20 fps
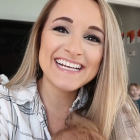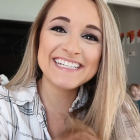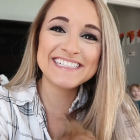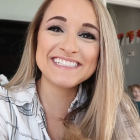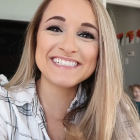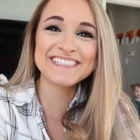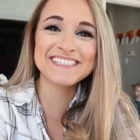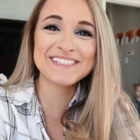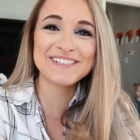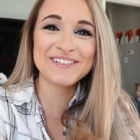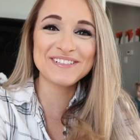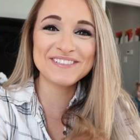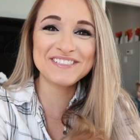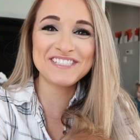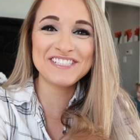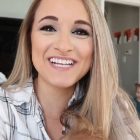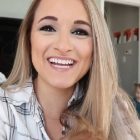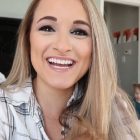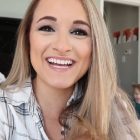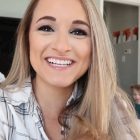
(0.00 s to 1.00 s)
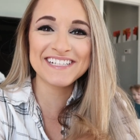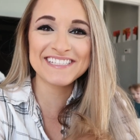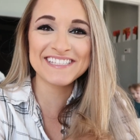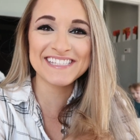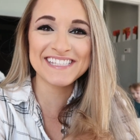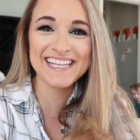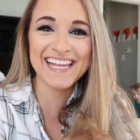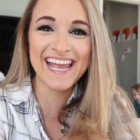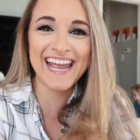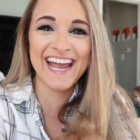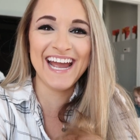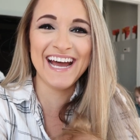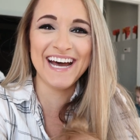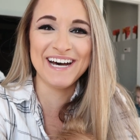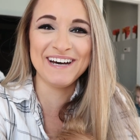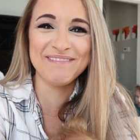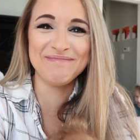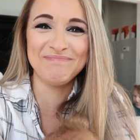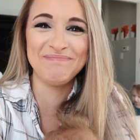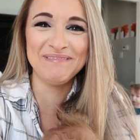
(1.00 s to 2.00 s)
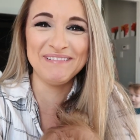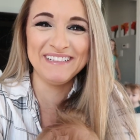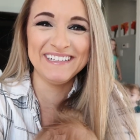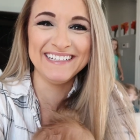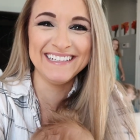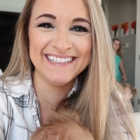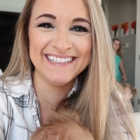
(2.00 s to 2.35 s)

I just called Jack Slap.